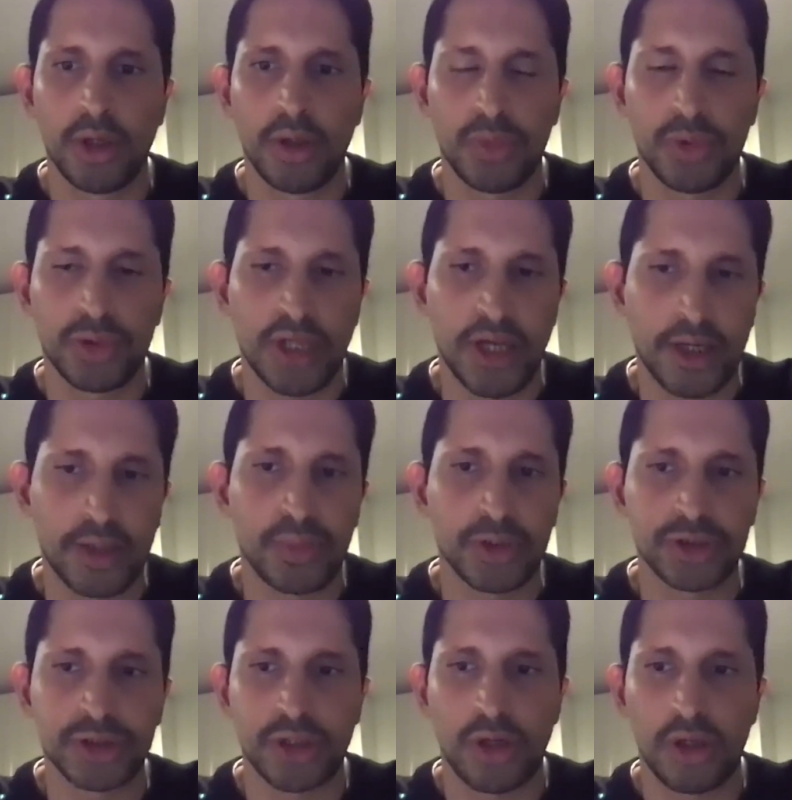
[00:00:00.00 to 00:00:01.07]
But like
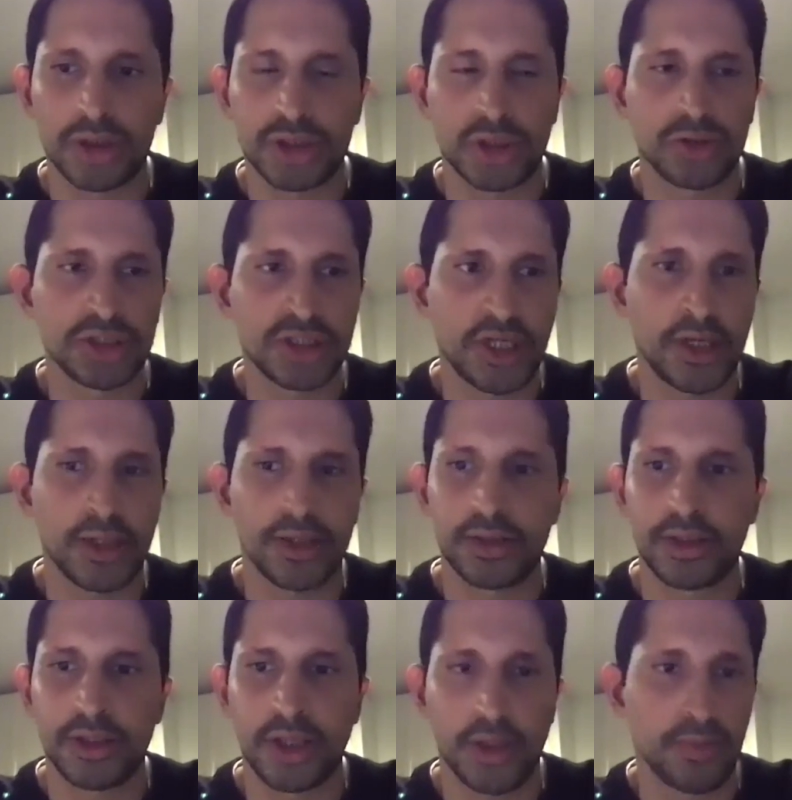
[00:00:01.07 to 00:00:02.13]
Pasha also said,
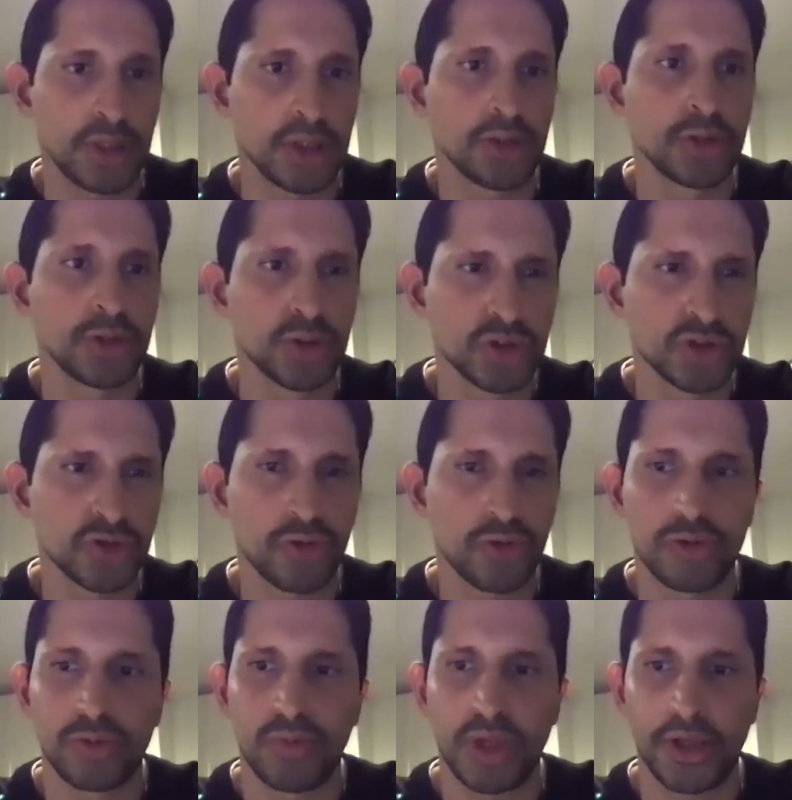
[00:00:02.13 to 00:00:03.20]
he can be a
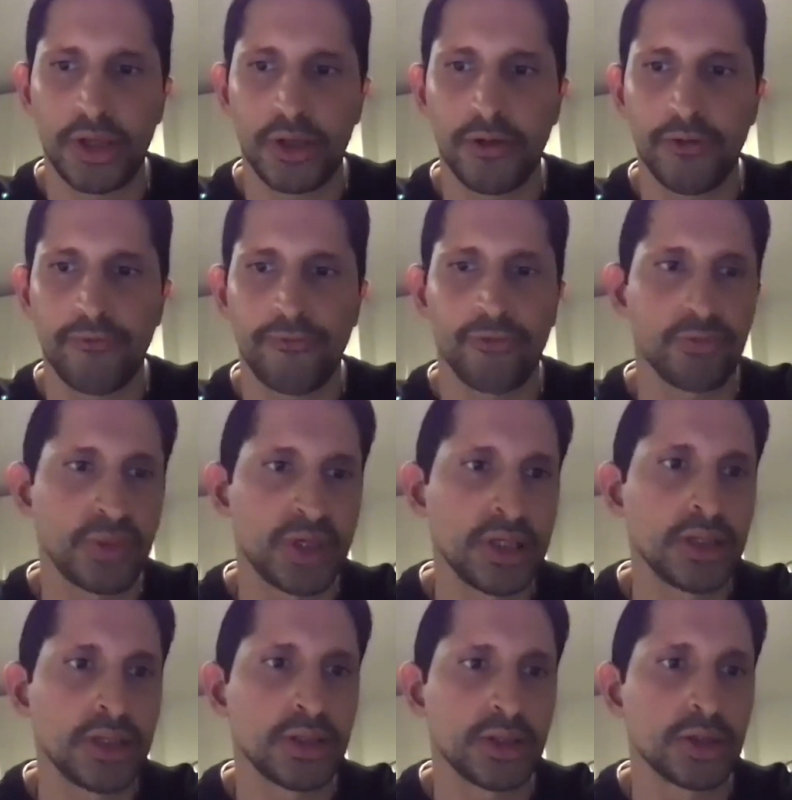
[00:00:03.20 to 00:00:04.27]
useful player. For
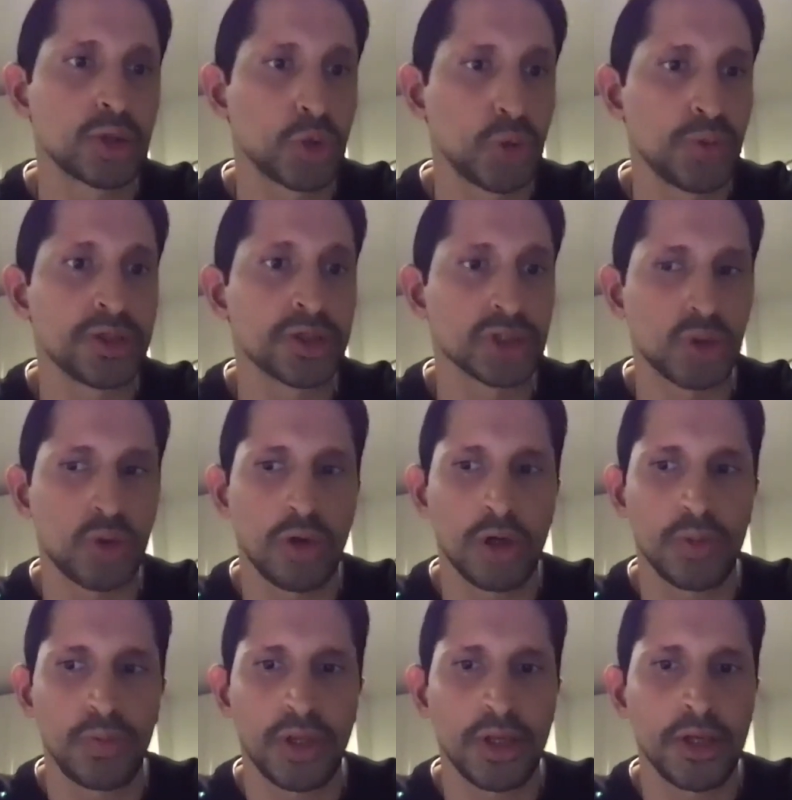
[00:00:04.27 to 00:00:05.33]
me, he could be a
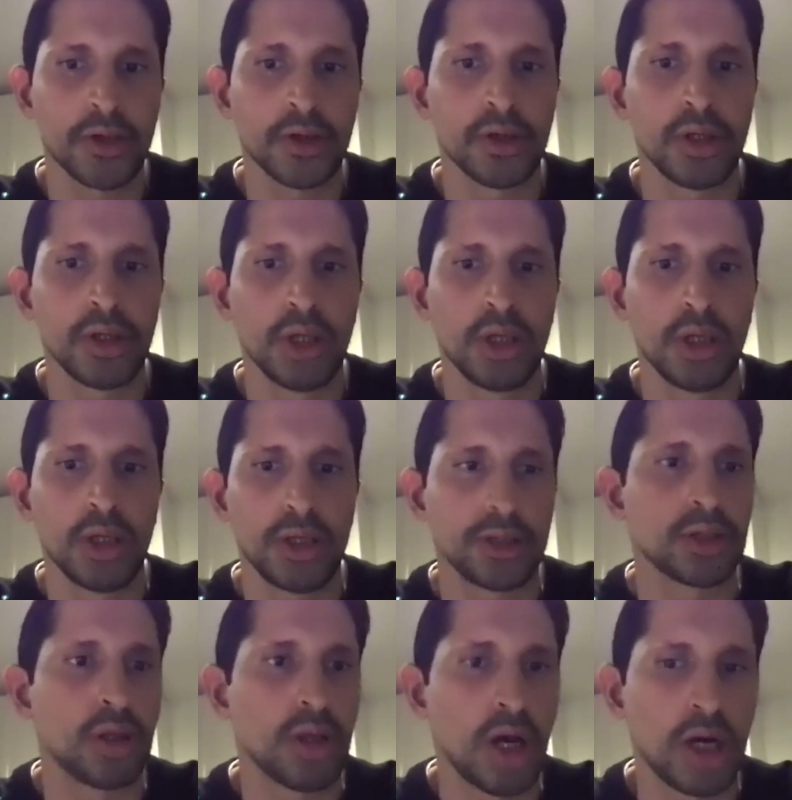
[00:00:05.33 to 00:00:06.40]
squad player in
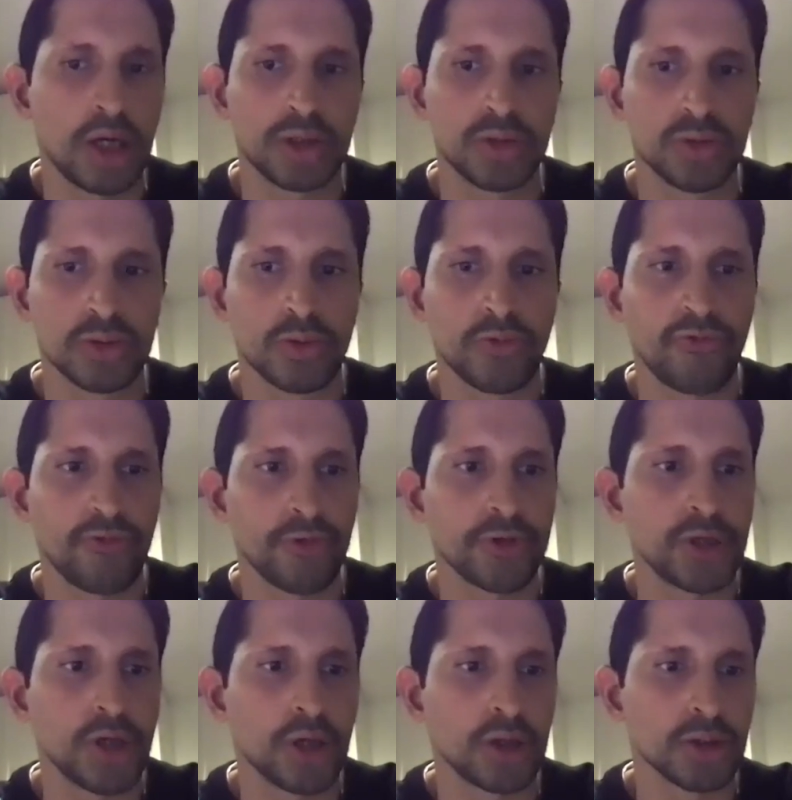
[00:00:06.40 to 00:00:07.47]
the locker room for the
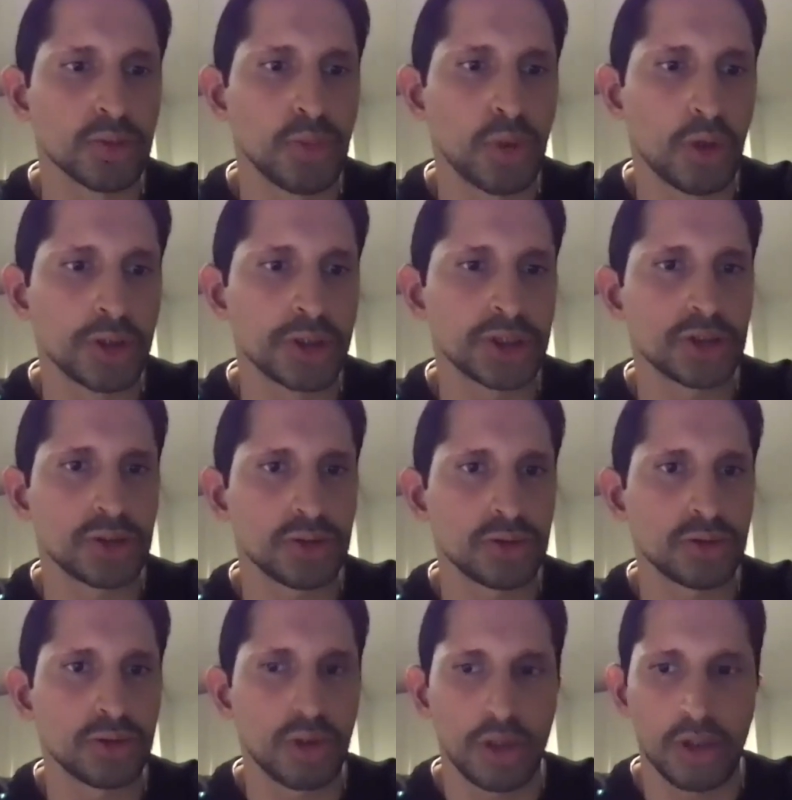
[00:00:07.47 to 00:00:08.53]
younger boys
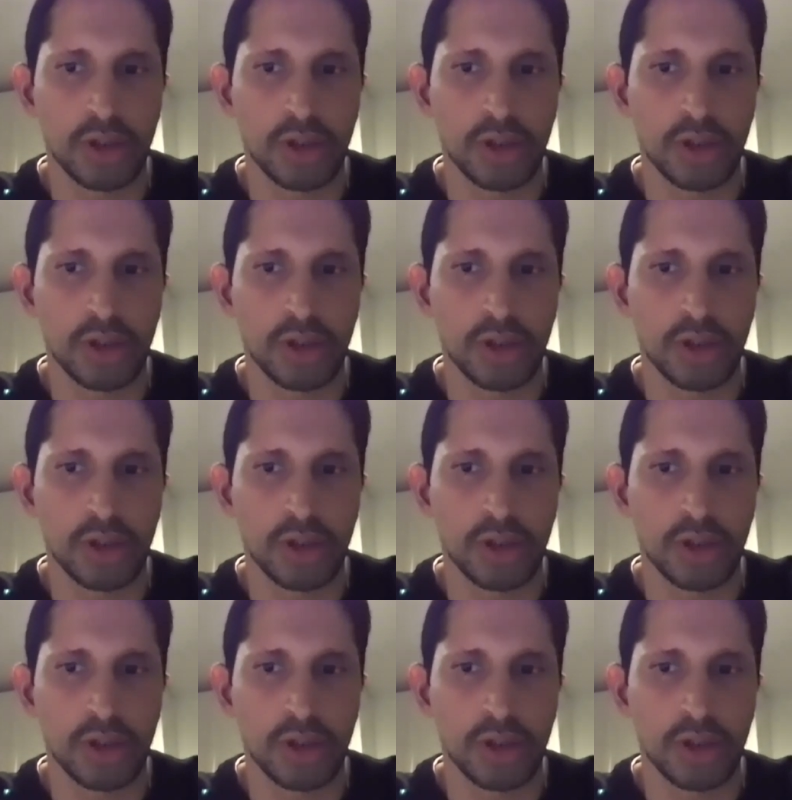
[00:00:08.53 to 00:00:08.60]
to